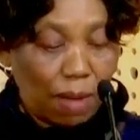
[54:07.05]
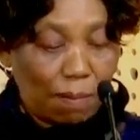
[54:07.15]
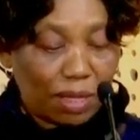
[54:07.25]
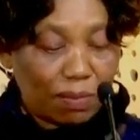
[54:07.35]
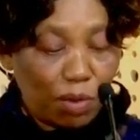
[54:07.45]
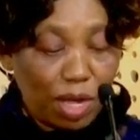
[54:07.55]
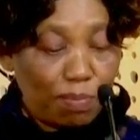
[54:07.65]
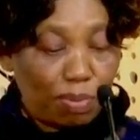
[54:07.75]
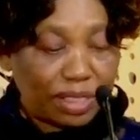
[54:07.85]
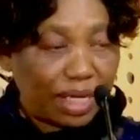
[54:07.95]
But more
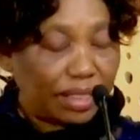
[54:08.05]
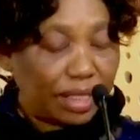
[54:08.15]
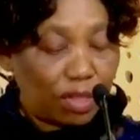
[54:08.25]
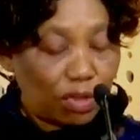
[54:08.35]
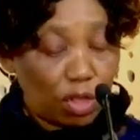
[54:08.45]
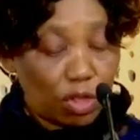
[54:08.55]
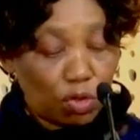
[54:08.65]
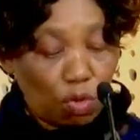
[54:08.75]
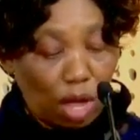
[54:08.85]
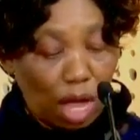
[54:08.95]
important, it's also
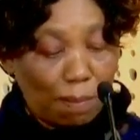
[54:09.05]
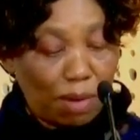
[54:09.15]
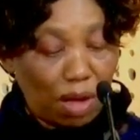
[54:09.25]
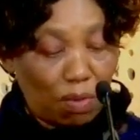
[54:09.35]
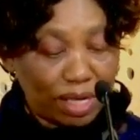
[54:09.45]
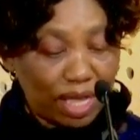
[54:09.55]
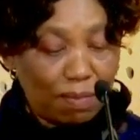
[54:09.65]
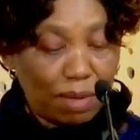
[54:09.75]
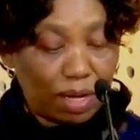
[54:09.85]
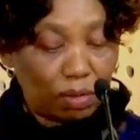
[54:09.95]
to up our
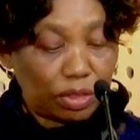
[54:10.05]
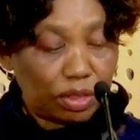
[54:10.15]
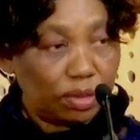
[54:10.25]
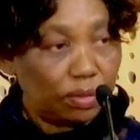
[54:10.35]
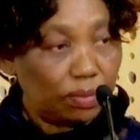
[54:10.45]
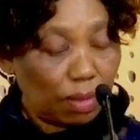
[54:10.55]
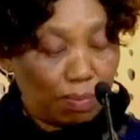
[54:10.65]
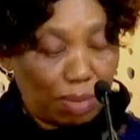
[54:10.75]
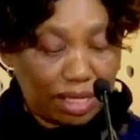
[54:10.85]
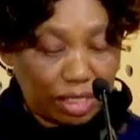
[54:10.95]
game around
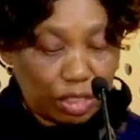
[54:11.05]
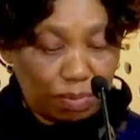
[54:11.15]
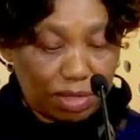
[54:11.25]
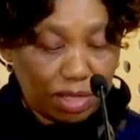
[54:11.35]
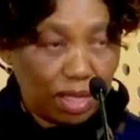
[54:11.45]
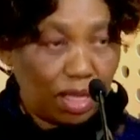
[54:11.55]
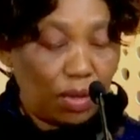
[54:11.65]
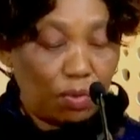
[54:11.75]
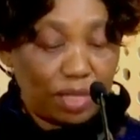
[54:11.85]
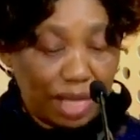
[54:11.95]
partnerships
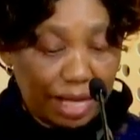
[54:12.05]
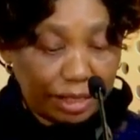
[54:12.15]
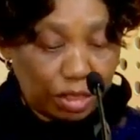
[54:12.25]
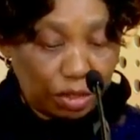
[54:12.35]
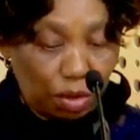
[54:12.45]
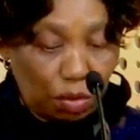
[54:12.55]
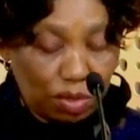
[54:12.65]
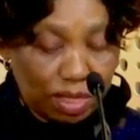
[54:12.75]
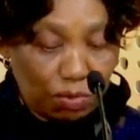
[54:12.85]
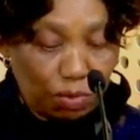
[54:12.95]
with the
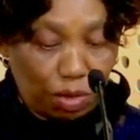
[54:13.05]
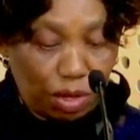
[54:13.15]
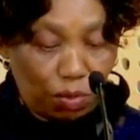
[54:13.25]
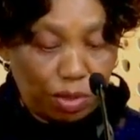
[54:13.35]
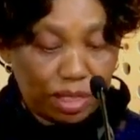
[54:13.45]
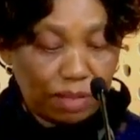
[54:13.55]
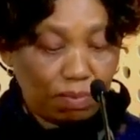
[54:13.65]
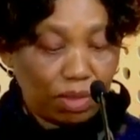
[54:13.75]
NGOs that we work with,